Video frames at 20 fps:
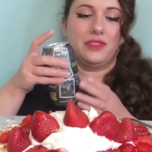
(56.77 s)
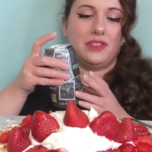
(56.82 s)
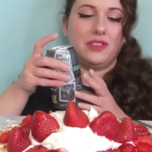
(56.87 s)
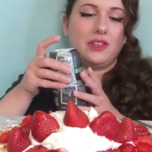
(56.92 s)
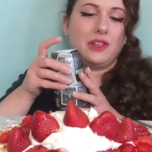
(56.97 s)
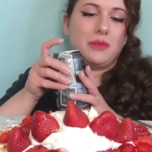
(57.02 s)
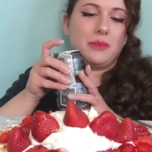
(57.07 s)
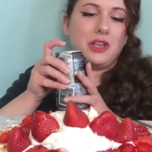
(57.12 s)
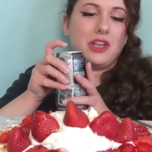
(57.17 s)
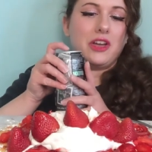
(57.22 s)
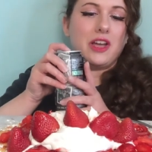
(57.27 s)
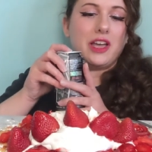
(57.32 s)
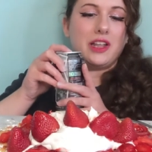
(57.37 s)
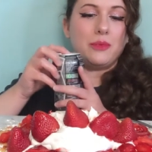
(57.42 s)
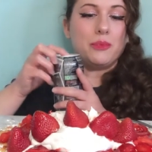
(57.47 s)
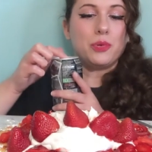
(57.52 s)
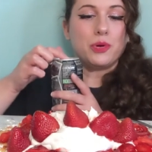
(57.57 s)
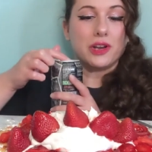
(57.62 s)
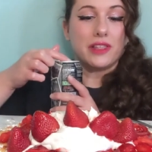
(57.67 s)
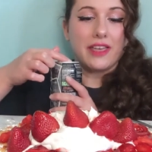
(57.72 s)
So let me go ahead
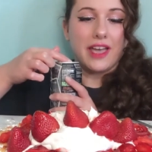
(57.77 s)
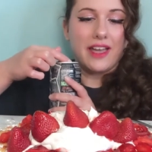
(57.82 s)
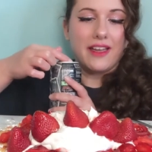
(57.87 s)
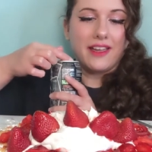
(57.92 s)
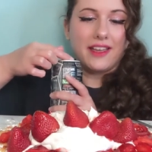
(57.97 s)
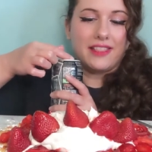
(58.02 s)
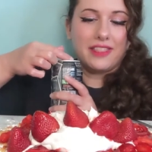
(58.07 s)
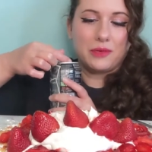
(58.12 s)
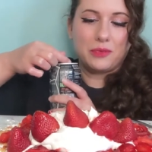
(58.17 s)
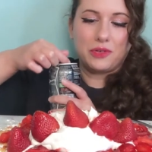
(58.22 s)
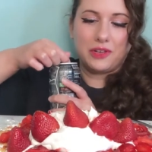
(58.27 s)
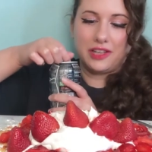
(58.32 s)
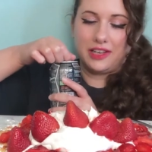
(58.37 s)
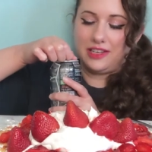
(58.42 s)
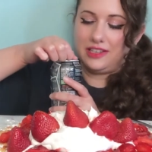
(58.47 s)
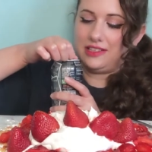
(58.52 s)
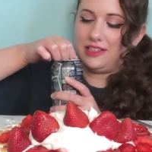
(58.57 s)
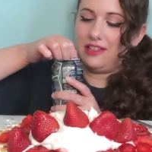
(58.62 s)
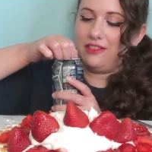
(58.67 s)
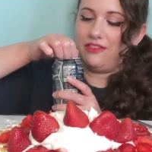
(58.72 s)
and pour that and then we'll get
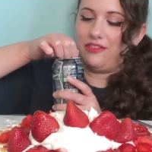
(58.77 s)
into the